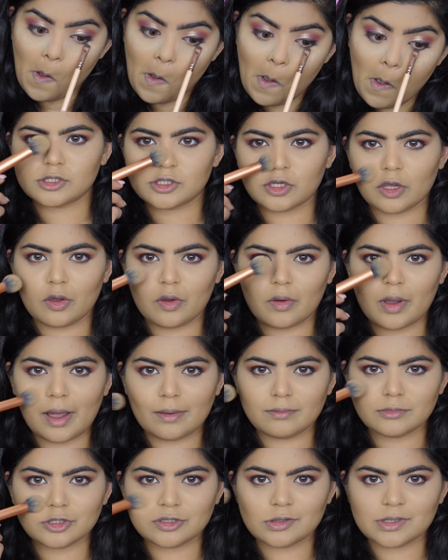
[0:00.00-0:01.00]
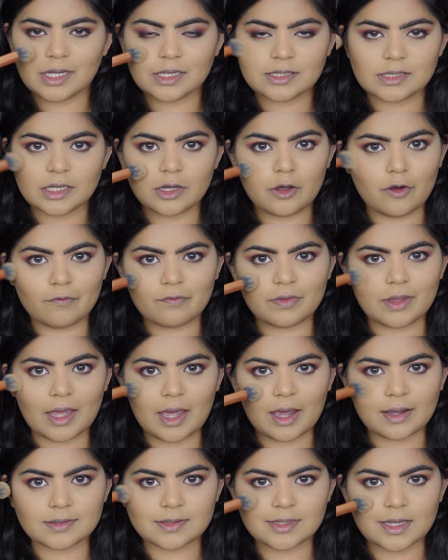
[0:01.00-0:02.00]
So I'm just dusting off the
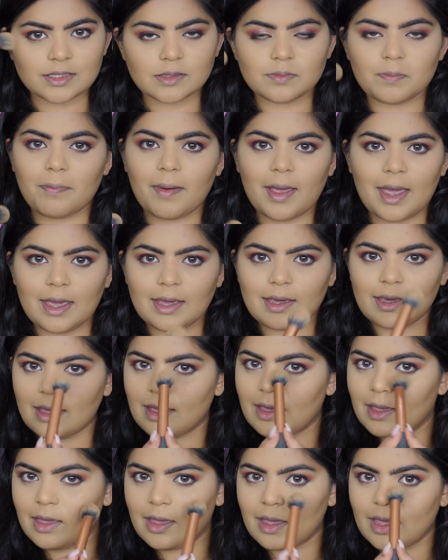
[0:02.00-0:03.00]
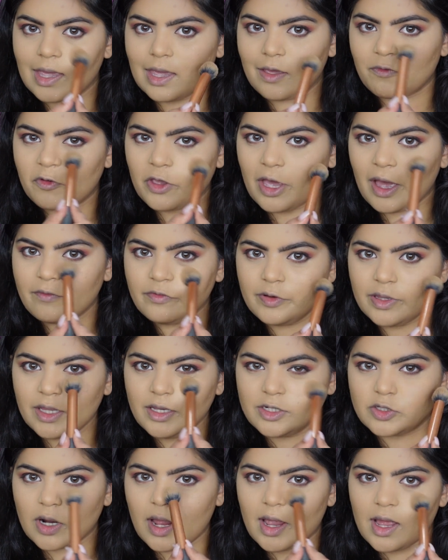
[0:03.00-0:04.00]
excess bake. If you have
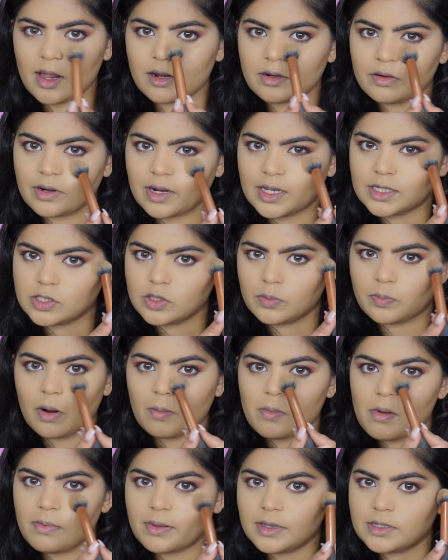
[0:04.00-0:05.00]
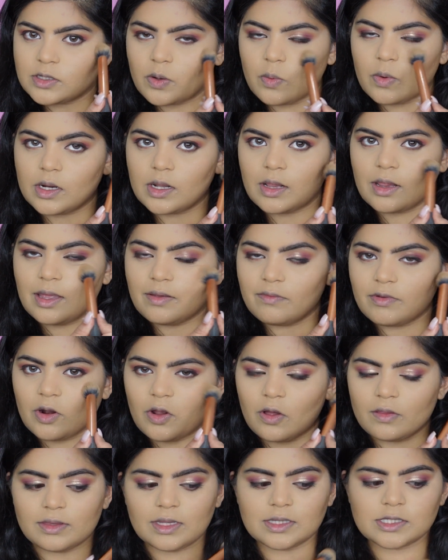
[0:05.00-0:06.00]
really dry under eyes, you probably don't want to leave it
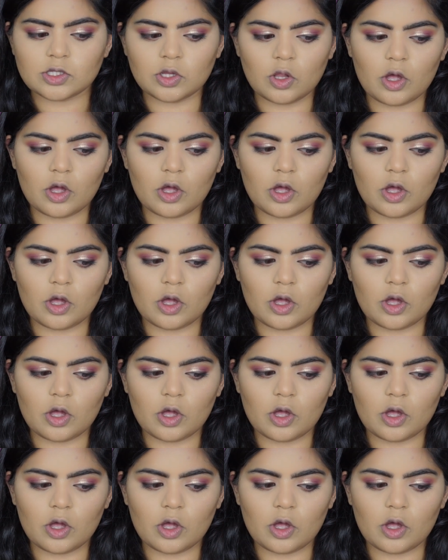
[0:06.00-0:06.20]
on this